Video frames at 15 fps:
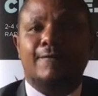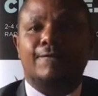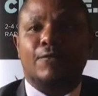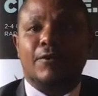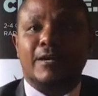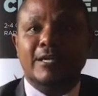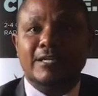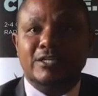
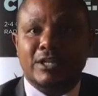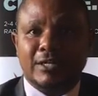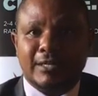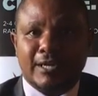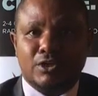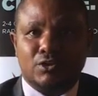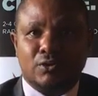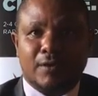for
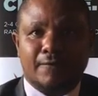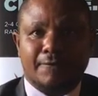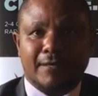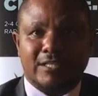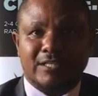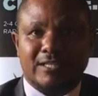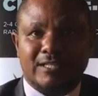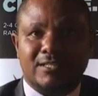international
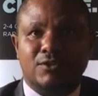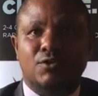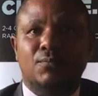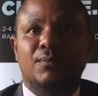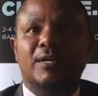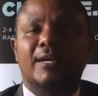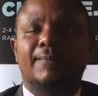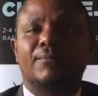investors to
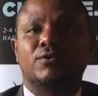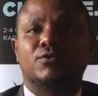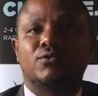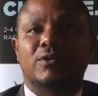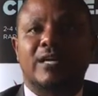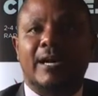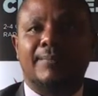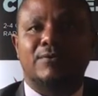be able to
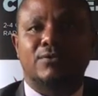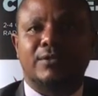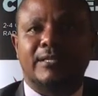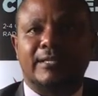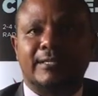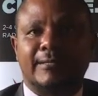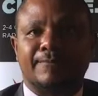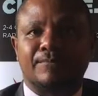come to
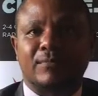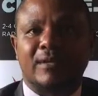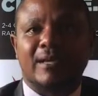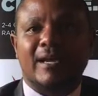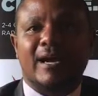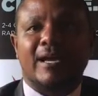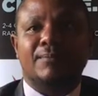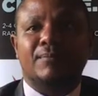Kenya
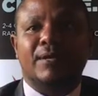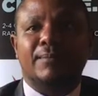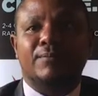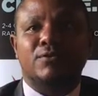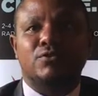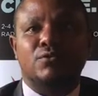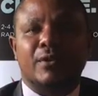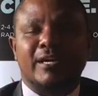and be
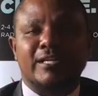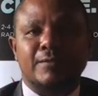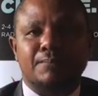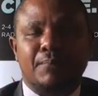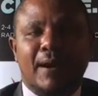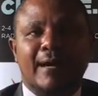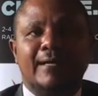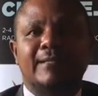able to
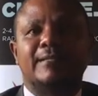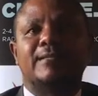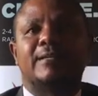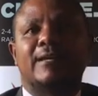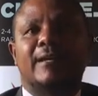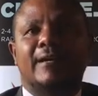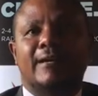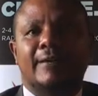expand
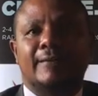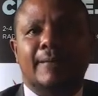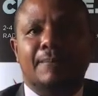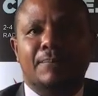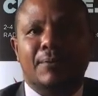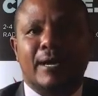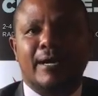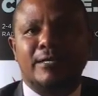in the
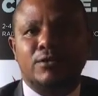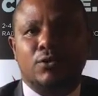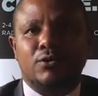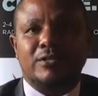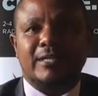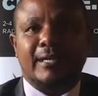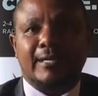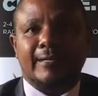brand
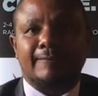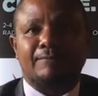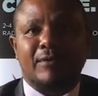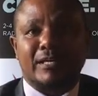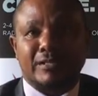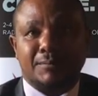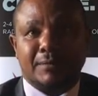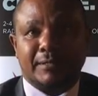hotel
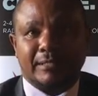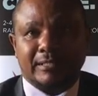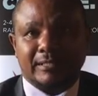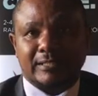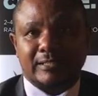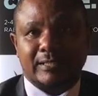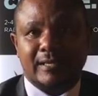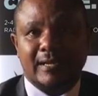
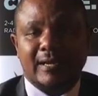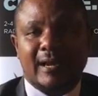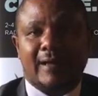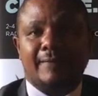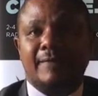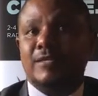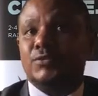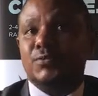experience.
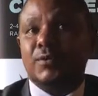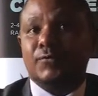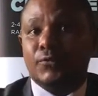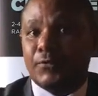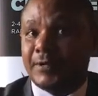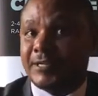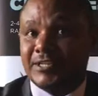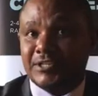And this we have
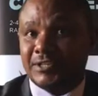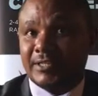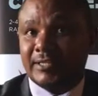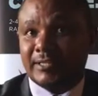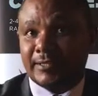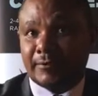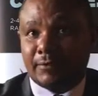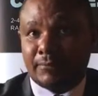already seen
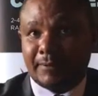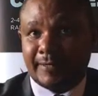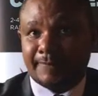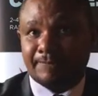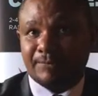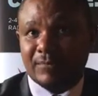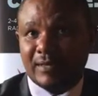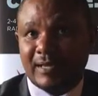in Nairobi,
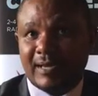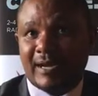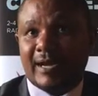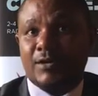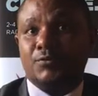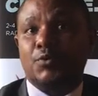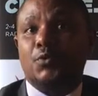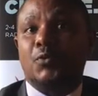
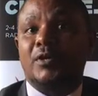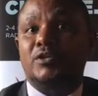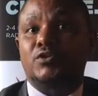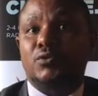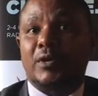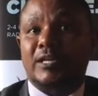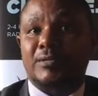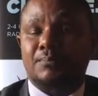and we want
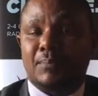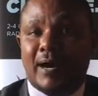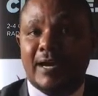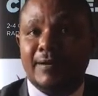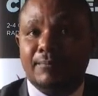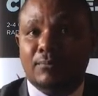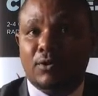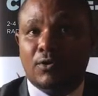to
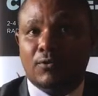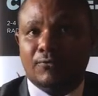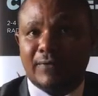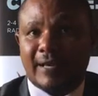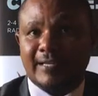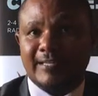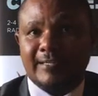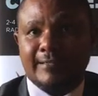expand more of
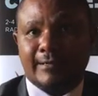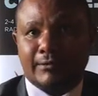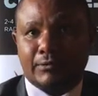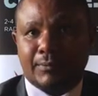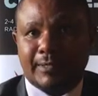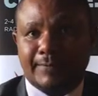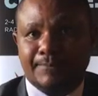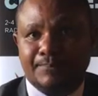that in
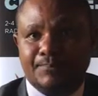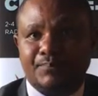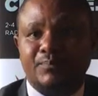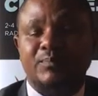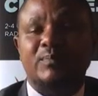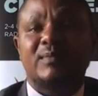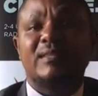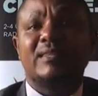Nairobi,
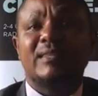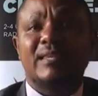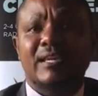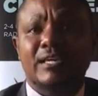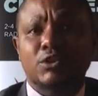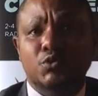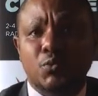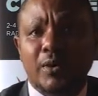
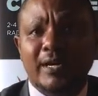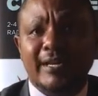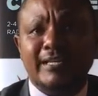as well